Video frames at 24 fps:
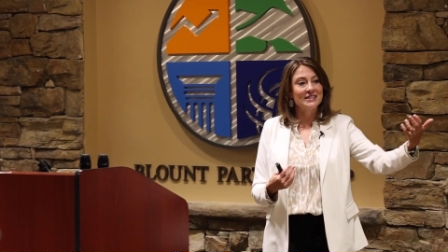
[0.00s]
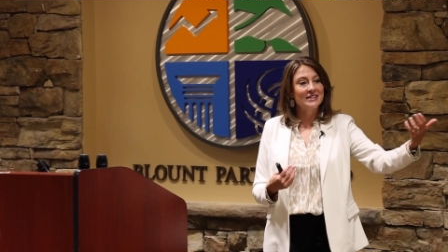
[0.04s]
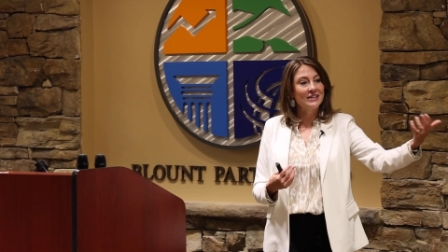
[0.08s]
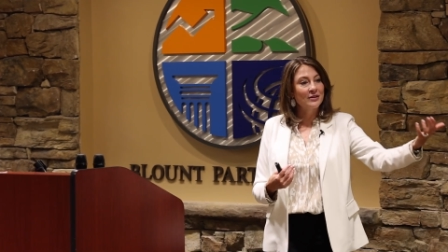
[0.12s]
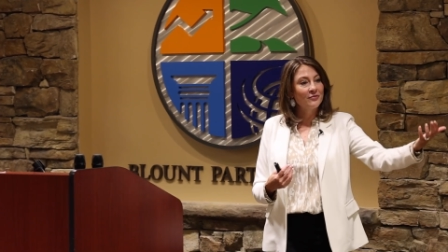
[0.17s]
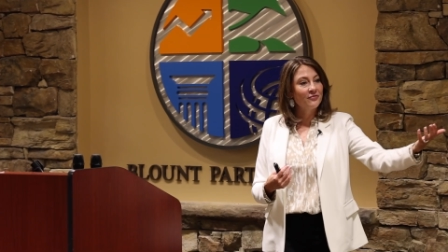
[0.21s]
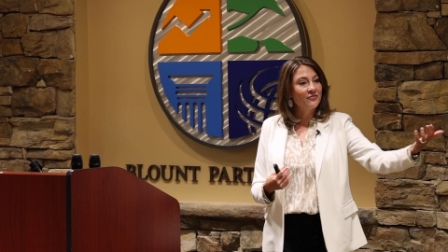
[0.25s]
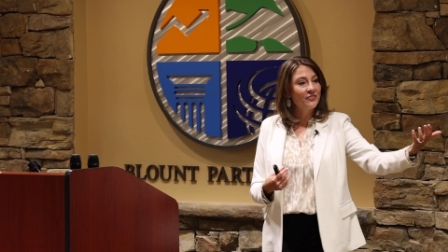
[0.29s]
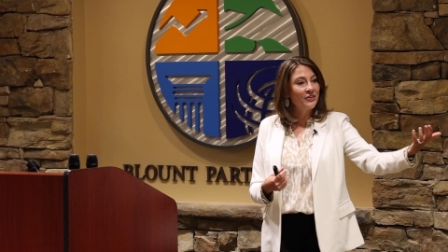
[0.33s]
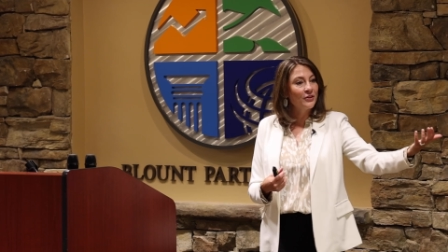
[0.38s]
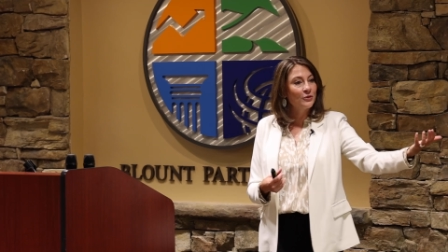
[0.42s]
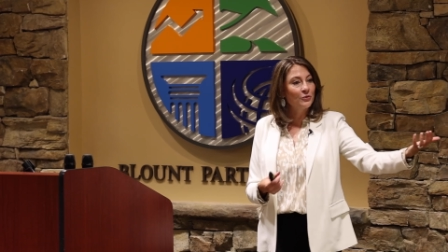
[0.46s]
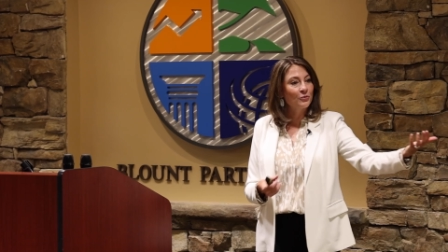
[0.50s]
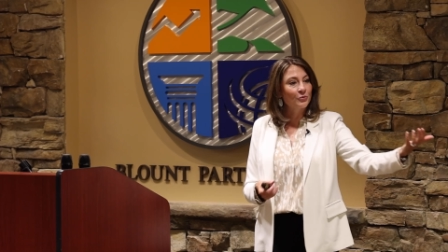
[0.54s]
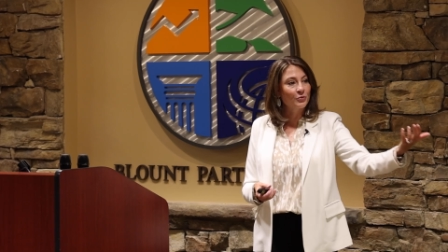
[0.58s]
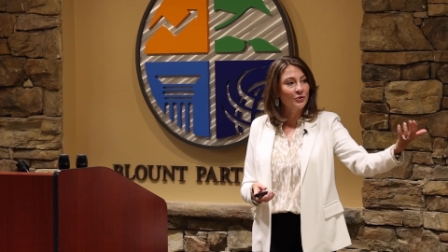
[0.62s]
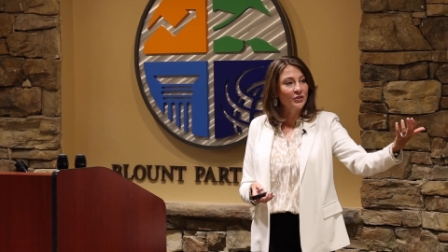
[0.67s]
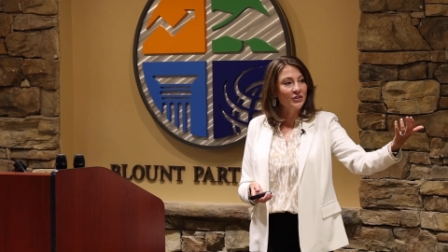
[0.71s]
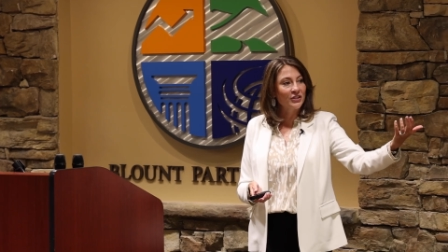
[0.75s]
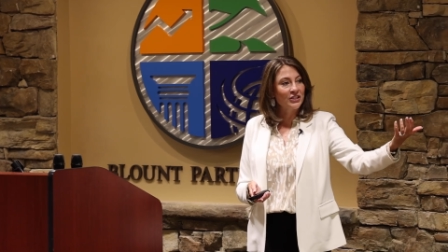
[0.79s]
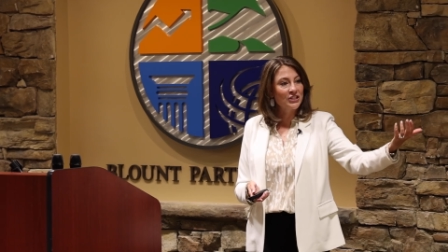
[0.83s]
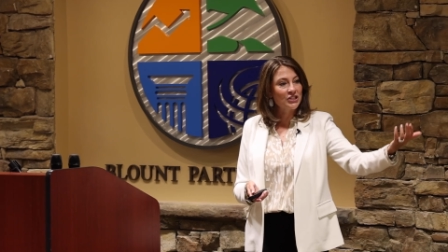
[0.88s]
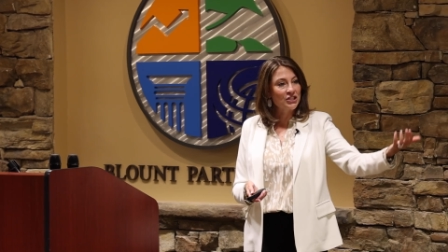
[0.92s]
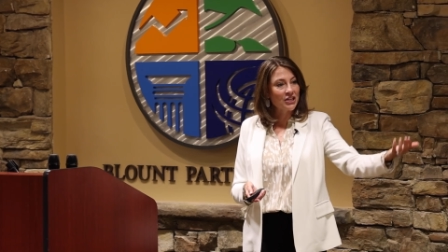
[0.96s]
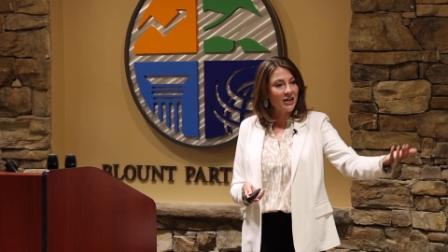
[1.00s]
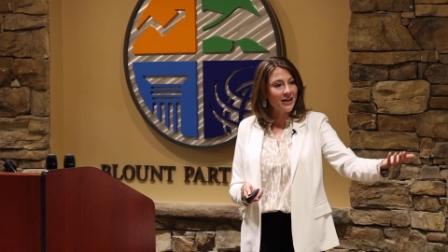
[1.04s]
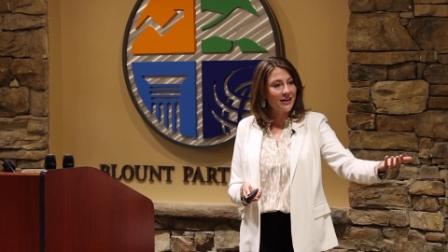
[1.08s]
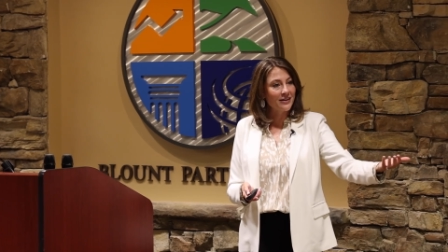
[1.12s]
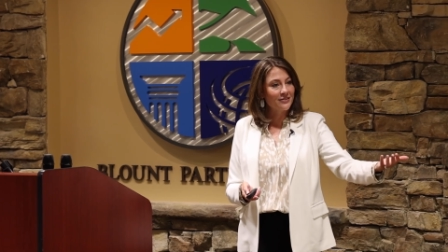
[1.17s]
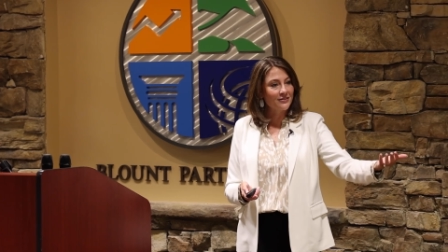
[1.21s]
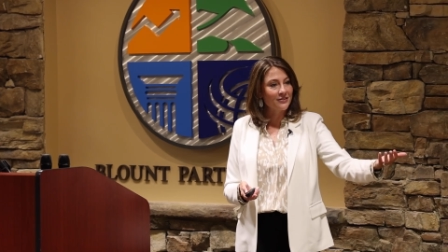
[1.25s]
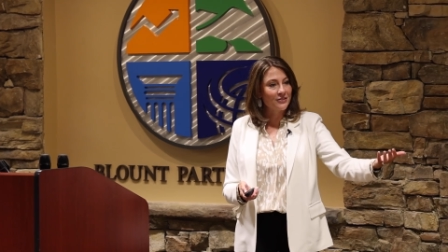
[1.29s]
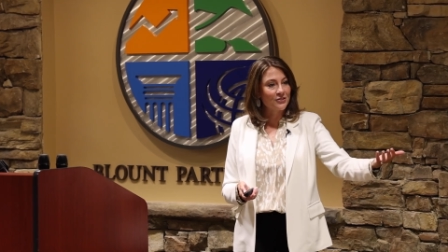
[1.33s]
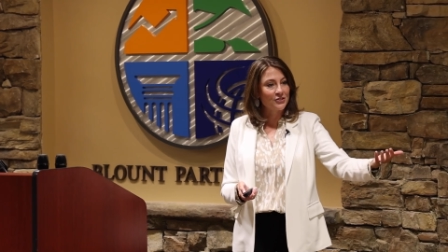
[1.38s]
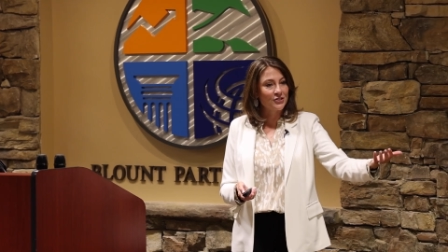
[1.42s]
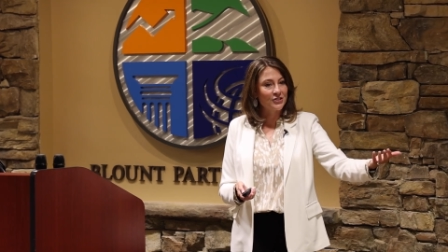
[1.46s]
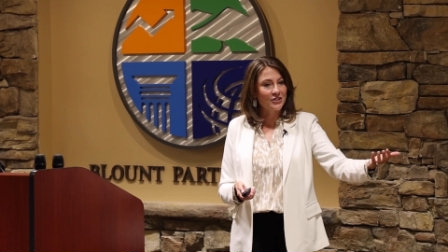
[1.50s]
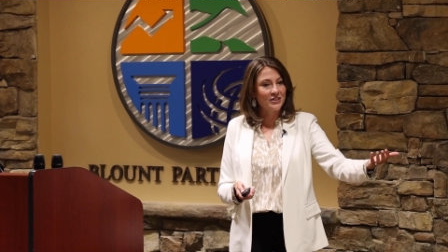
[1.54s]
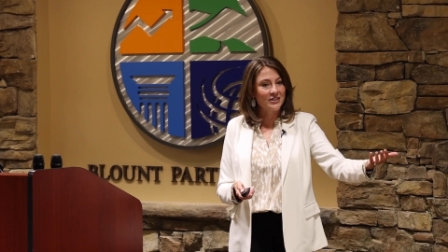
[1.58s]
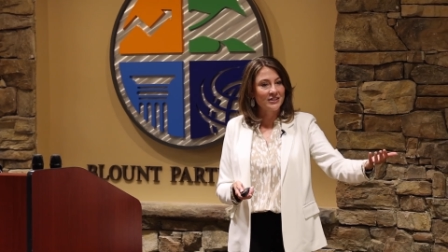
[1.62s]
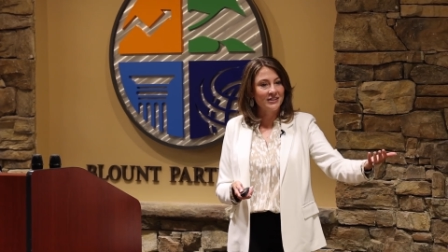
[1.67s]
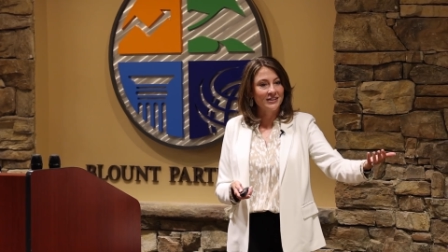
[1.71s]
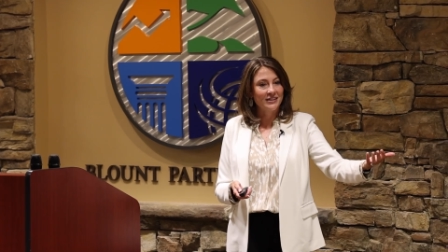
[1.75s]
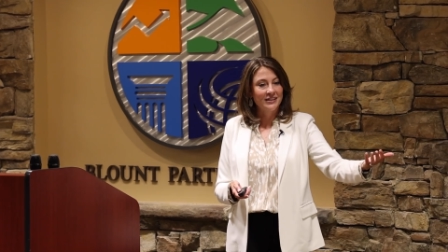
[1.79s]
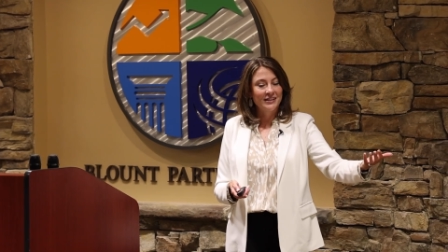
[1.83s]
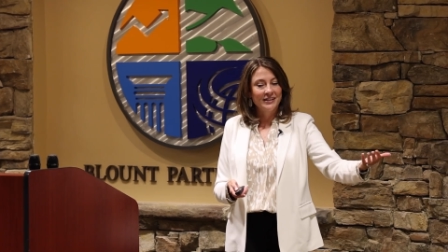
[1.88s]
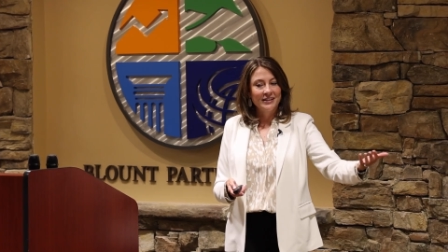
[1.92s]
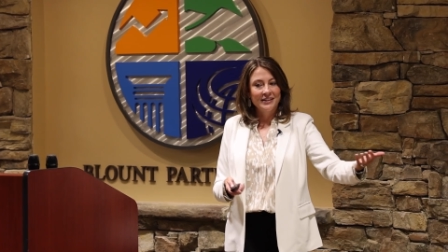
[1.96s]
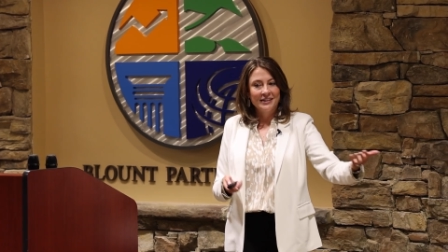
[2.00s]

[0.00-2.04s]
it can feel really challenging